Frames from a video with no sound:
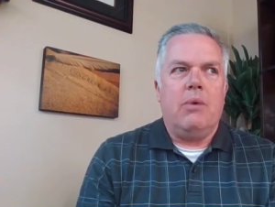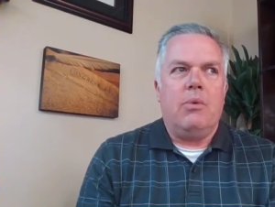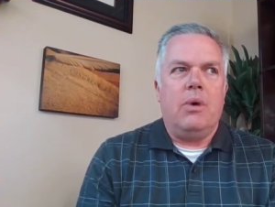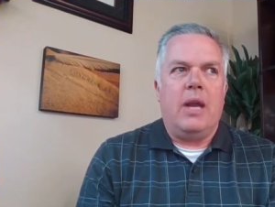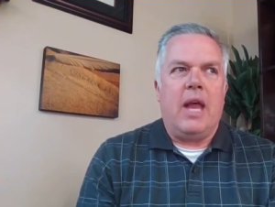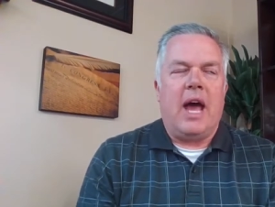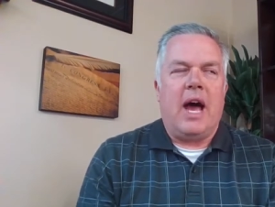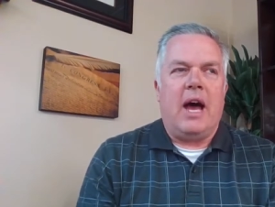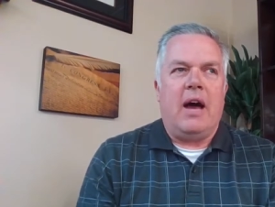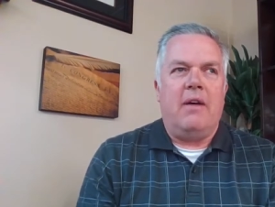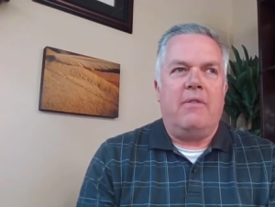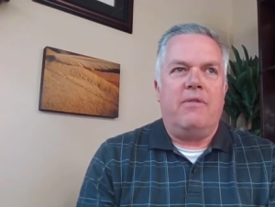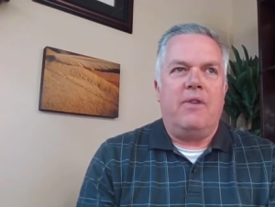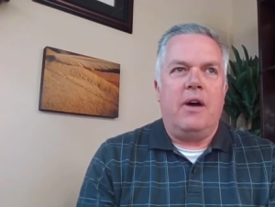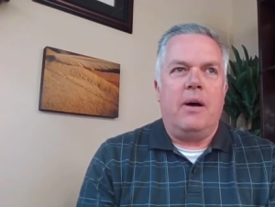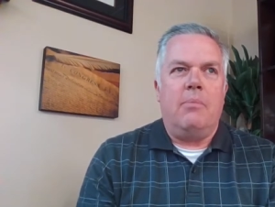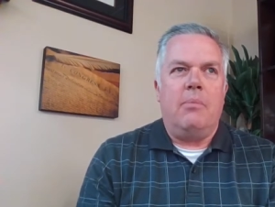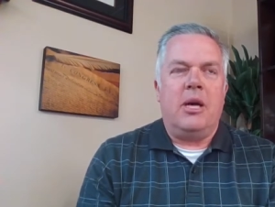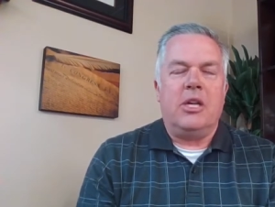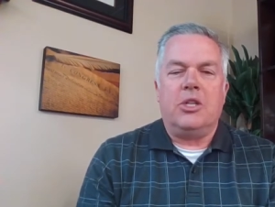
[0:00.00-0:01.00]
would have
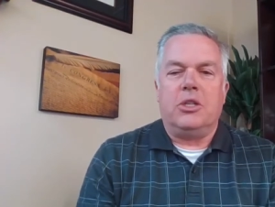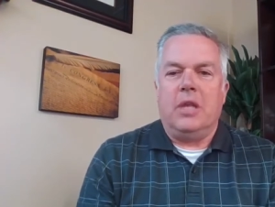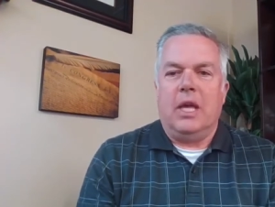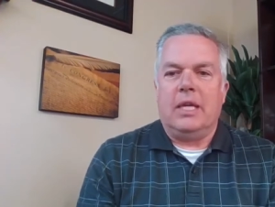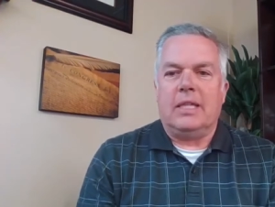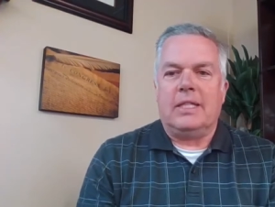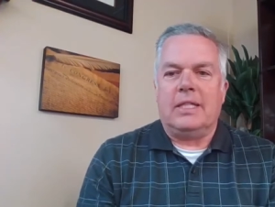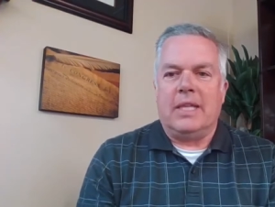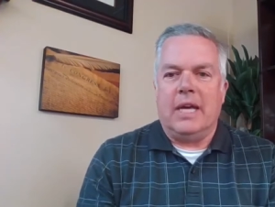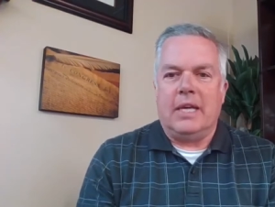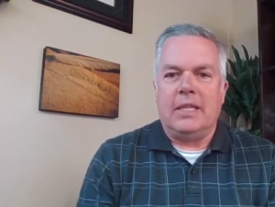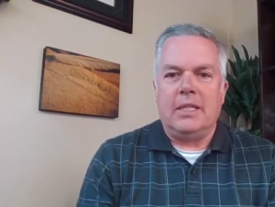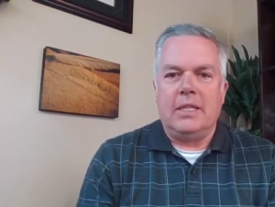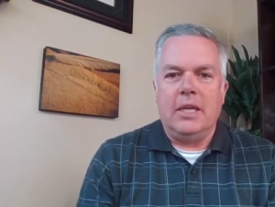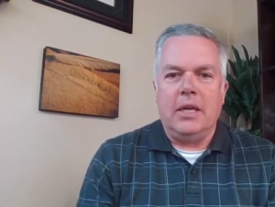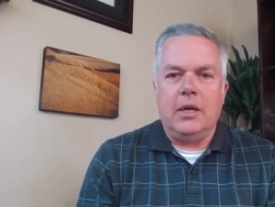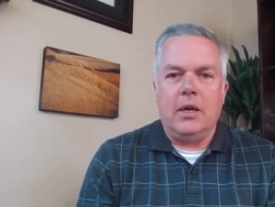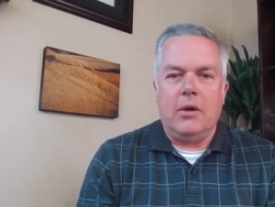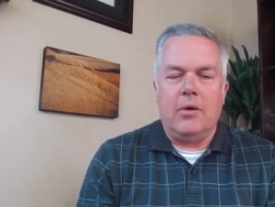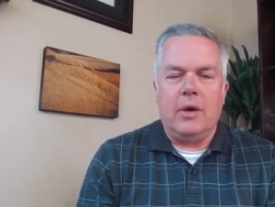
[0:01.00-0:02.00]
uh, much less
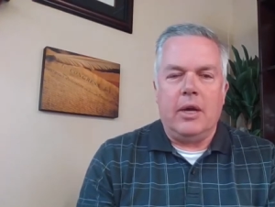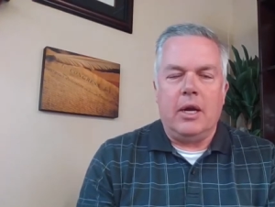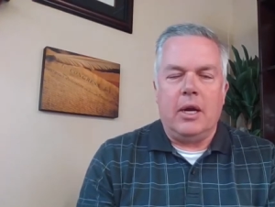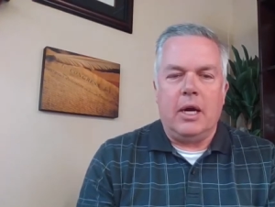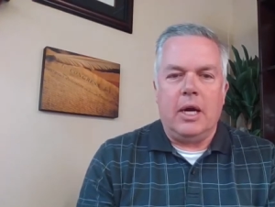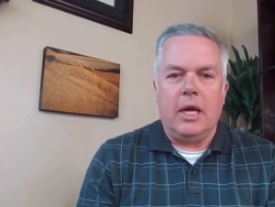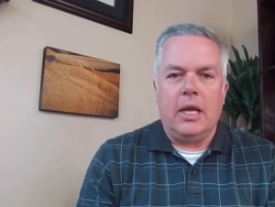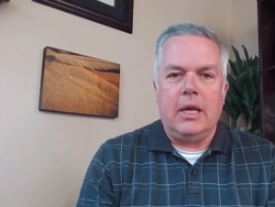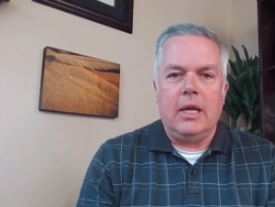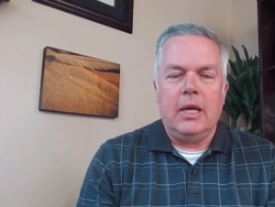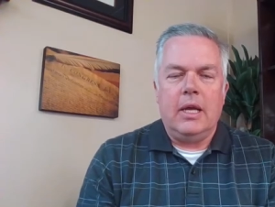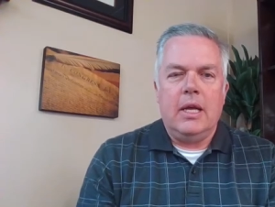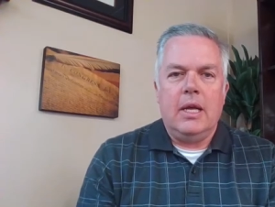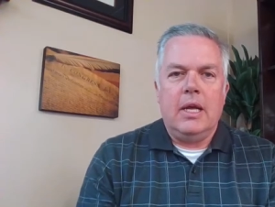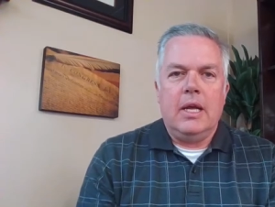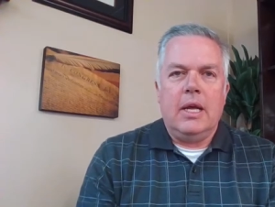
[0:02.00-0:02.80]
testing going on,